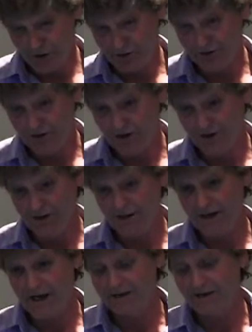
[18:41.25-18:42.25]
course,
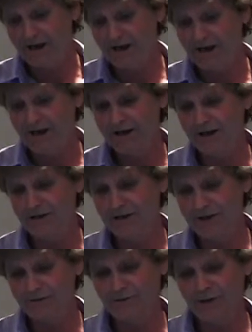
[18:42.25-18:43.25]
the Cascadia
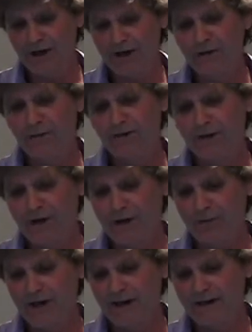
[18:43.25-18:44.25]
Initiative is running with the
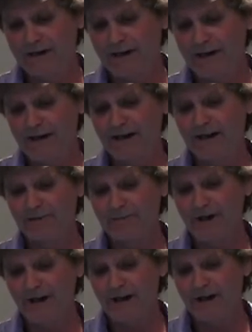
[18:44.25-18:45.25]
OBS data, and that's being